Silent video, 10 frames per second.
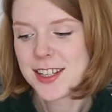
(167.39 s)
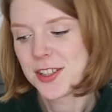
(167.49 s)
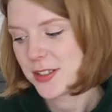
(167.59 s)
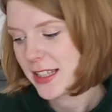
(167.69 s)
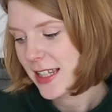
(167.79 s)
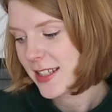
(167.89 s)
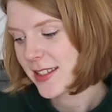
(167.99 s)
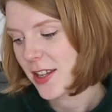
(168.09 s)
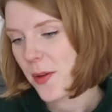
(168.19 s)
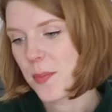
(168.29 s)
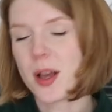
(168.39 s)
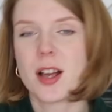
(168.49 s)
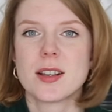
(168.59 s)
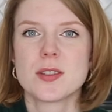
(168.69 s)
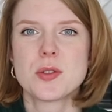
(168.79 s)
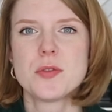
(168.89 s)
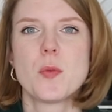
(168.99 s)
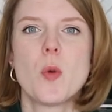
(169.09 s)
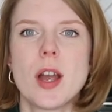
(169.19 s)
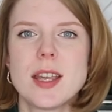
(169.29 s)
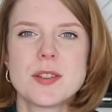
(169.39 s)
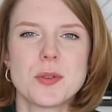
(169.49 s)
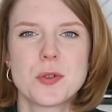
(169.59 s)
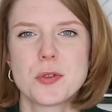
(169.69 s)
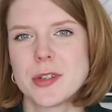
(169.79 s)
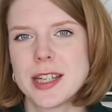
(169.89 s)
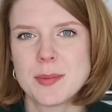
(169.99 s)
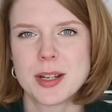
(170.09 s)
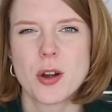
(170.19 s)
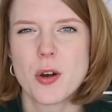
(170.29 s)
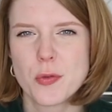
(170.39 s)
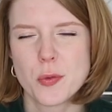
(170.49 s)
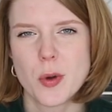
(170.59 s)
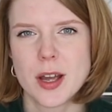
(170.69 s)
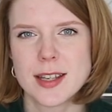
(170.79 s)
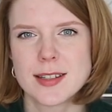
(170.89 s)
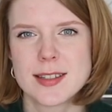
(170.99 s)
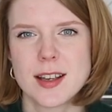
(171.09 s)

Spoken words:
You'll need some sort of white or cream, off-white.